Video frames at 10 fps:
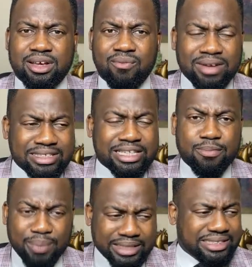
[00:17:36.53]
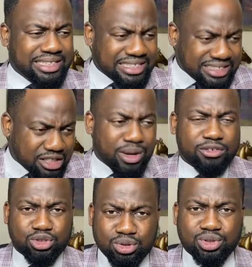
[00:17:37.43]
when they started practicing listening the way I've
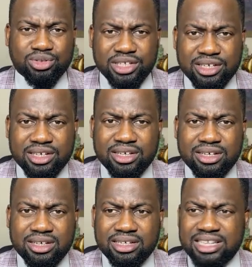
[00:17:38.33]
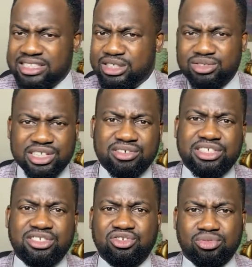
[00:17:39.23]
shown you today, their sales
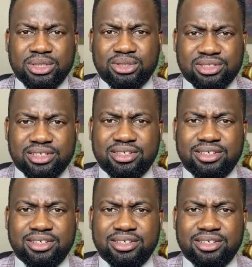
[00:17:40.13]
increased tremendously.